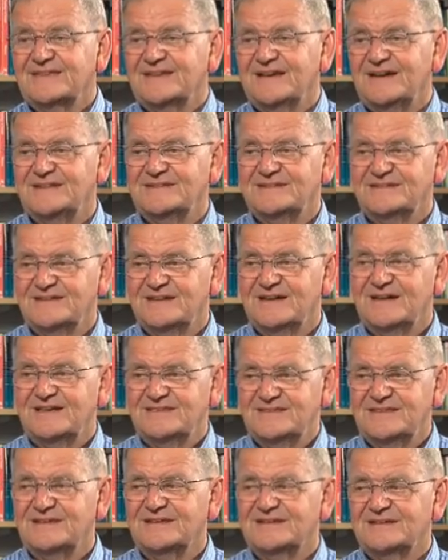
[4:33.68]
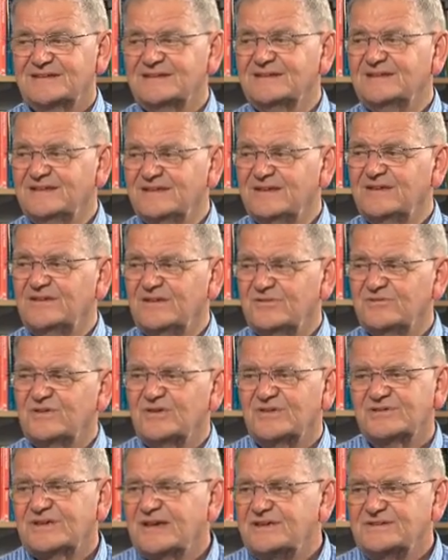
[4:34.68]
And I think,
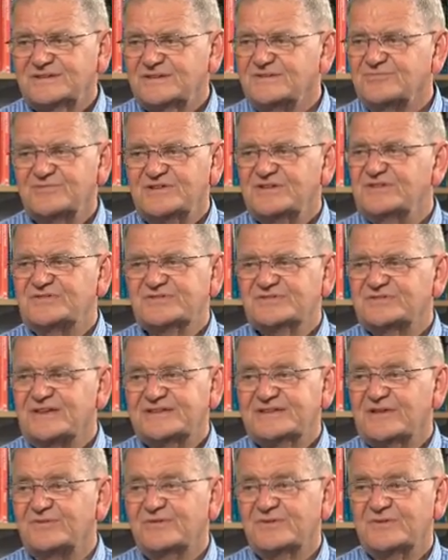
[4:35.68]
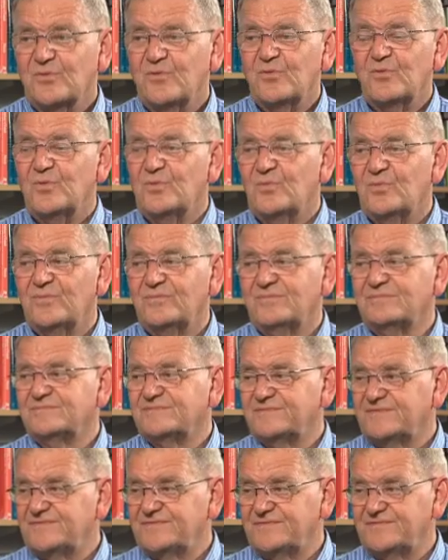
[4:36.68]
God has his reasons. I don't all
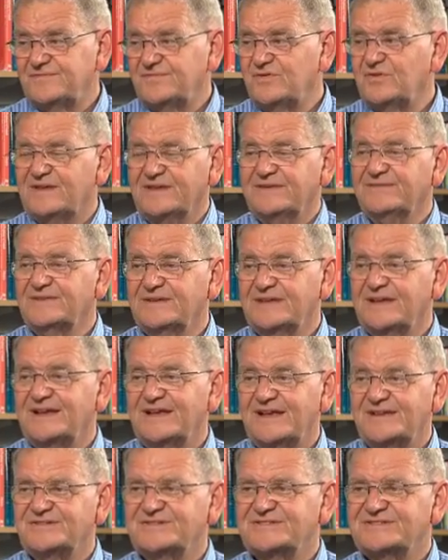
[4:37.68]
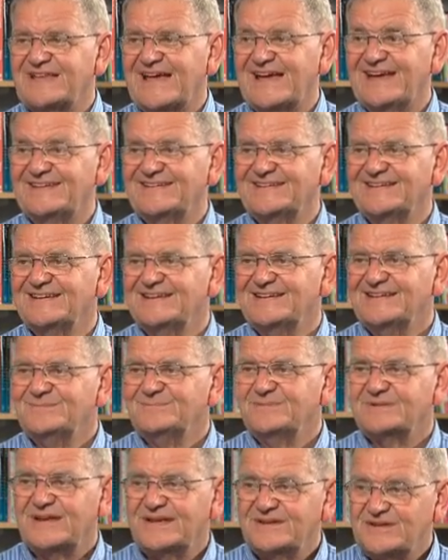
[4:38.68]
fully feel I understand,
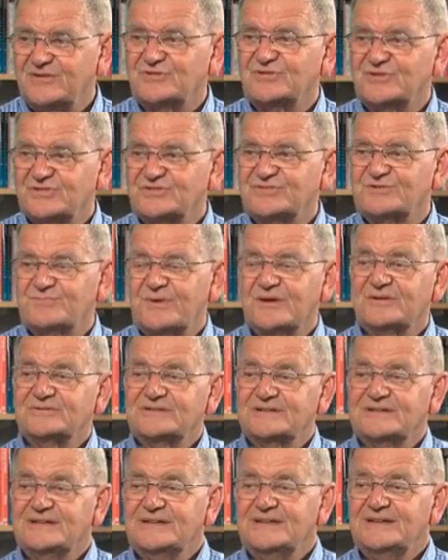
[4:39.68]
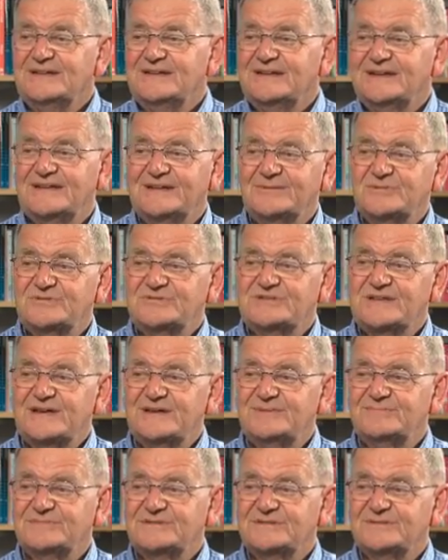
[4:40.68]
but I know God spoke, and it was
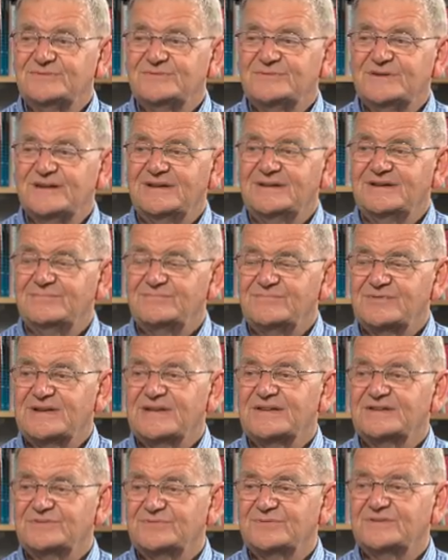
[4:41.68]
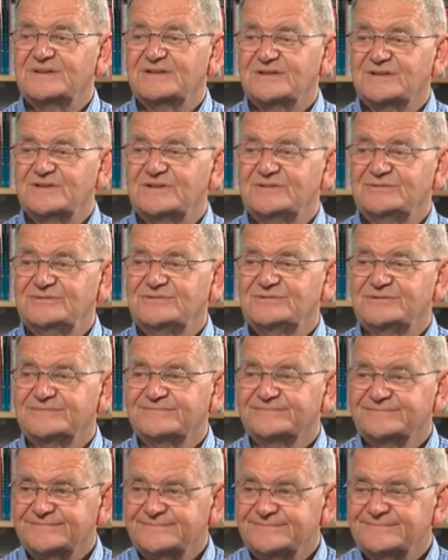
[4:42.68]
time to bring it to a conclusion.